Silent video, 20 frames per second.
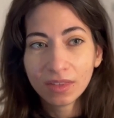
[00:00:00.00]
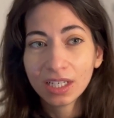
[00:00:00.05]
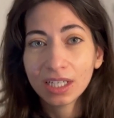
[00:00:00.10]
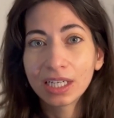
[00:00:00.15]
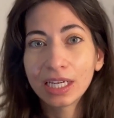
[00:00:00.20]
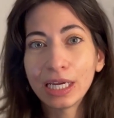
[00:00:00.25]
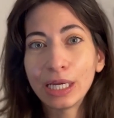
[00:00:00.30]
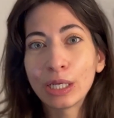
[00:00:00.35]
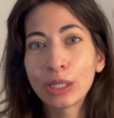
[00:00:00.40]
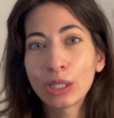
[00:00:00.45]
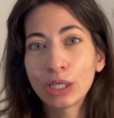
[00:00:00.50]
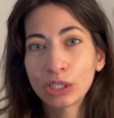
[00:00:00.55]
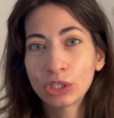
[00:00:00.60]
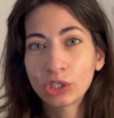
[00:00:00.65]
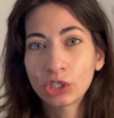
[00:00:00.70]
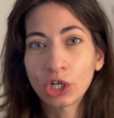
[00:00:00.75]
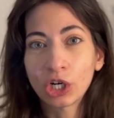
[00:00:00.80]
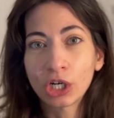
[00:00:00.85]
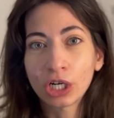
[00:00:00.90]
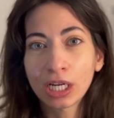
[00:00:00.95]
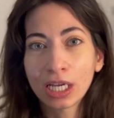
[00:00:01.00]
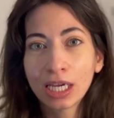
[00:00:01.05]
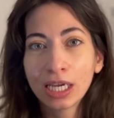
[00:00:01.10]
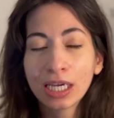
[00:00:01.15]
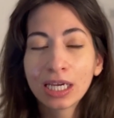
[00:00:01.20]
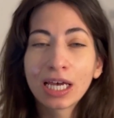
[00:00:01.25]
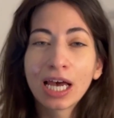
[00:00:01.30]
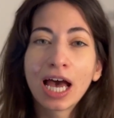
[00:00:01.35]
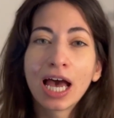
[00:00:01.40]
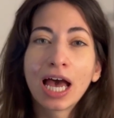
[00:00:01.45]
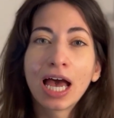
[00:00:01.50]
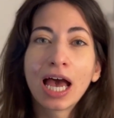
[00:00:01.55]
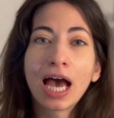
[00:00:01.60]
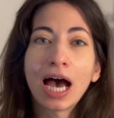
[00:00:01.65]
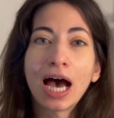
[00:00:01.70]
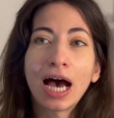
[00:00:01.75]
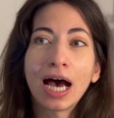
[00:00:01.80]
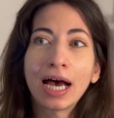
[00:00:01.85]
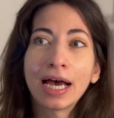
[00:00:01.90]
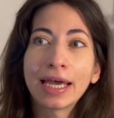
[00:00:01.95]
in this journey,
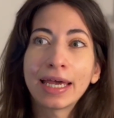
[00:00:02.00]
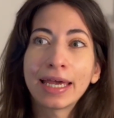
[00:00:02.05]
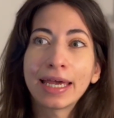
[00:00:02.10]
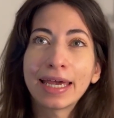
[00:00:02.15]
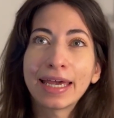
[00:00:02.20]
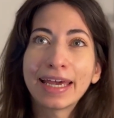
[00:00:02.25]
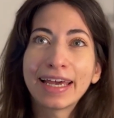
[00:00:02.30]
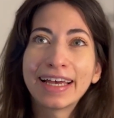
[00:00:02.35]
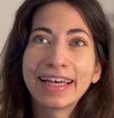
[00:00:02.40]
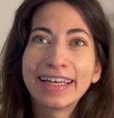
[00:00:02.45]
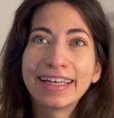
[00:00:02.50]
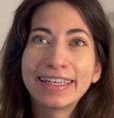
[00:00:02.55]
I